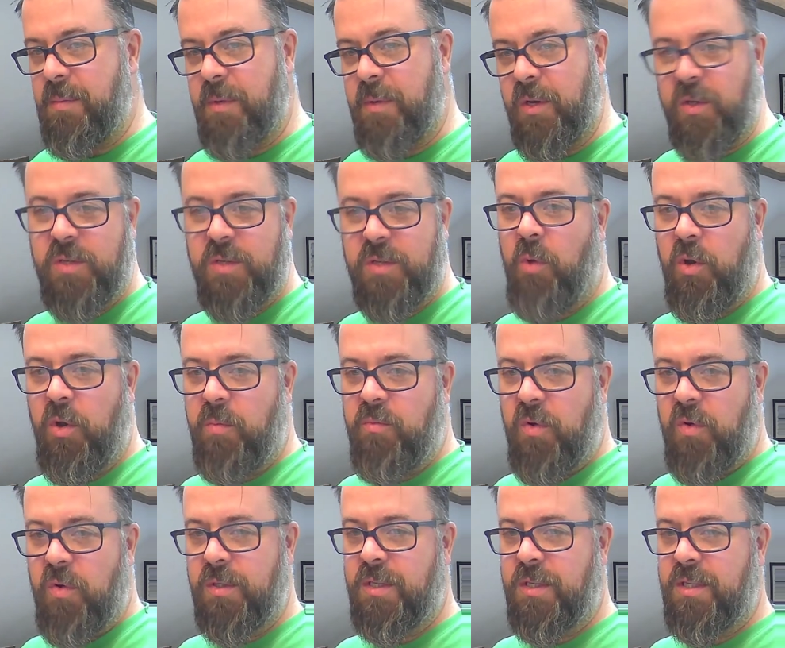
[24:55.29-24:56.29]
because modern
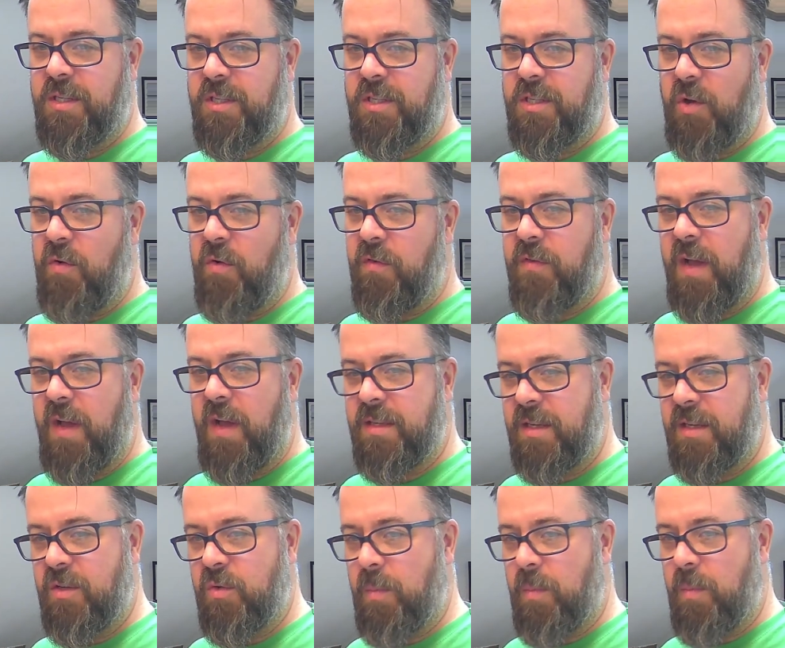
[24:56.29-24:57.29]
processors are so fast,
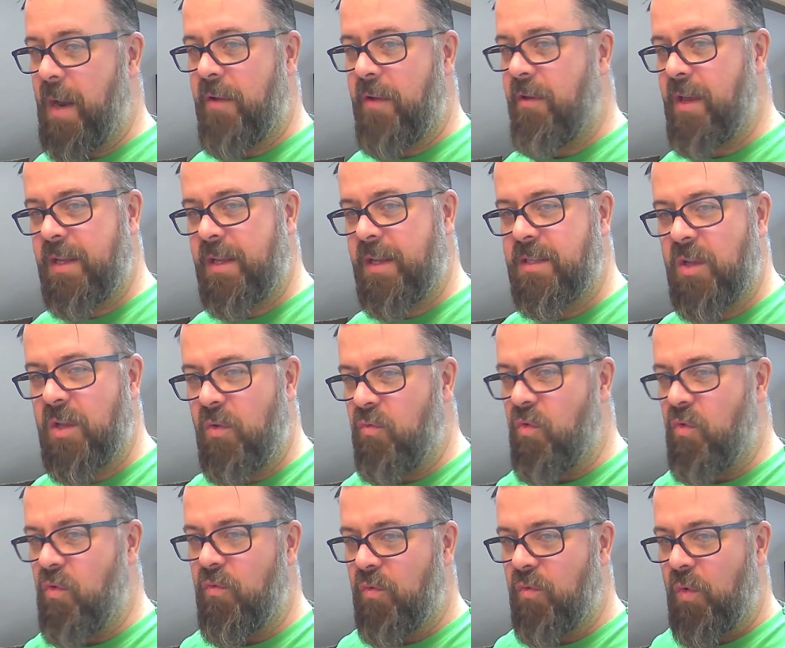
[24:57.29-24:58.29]
it doesn't matter, it can still
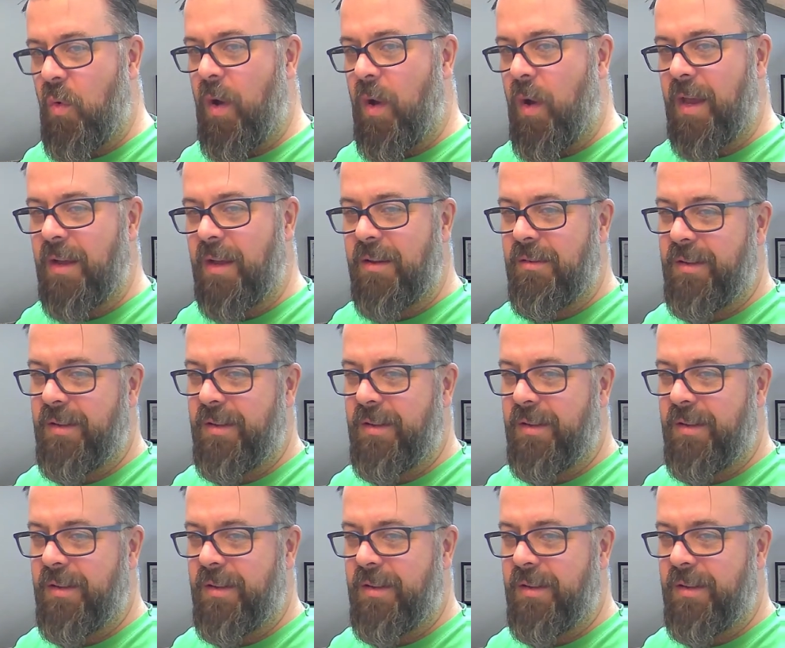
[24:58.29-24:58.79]
run quite